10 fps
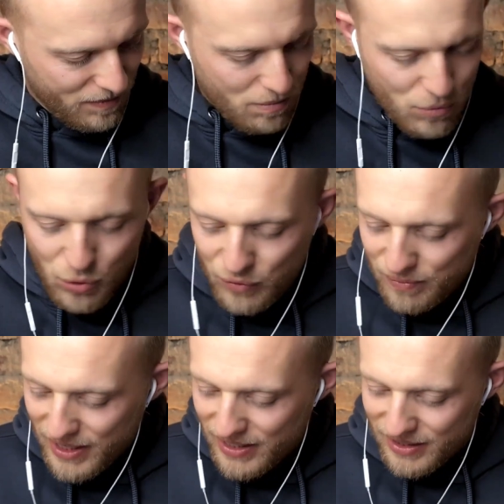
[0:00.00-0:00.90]

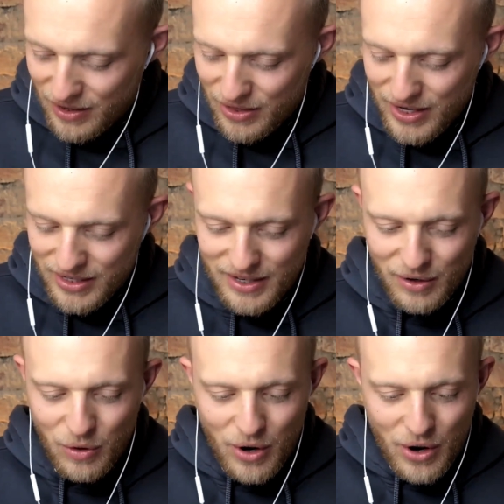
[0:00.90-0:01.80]
movements and things?
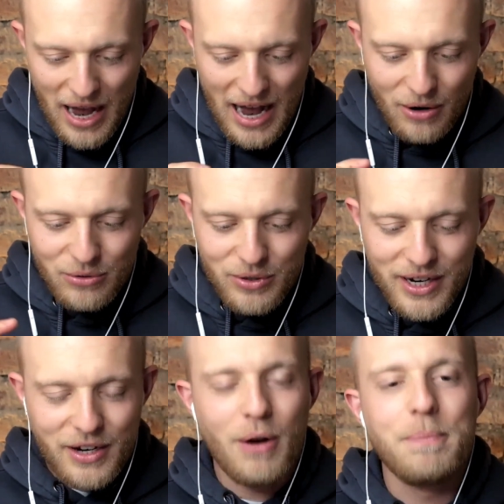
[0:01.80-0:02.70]
How do
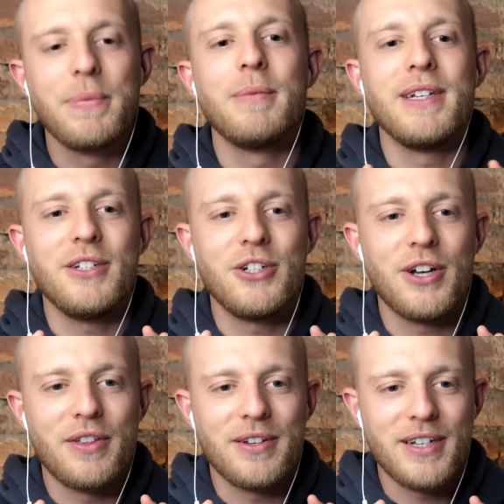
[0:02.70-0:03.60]
they complement each
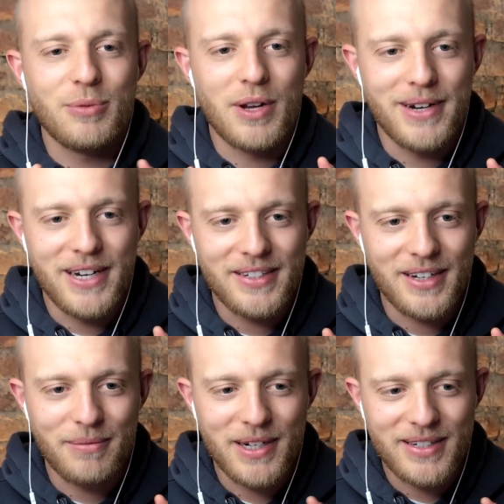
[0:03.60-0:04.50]
other? That's what I'm
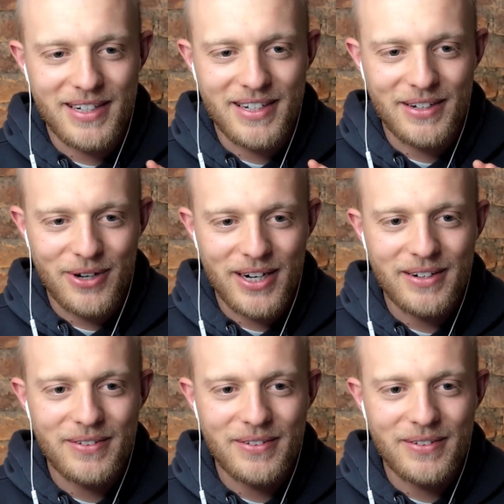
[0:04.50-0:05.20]
asking, basically, right?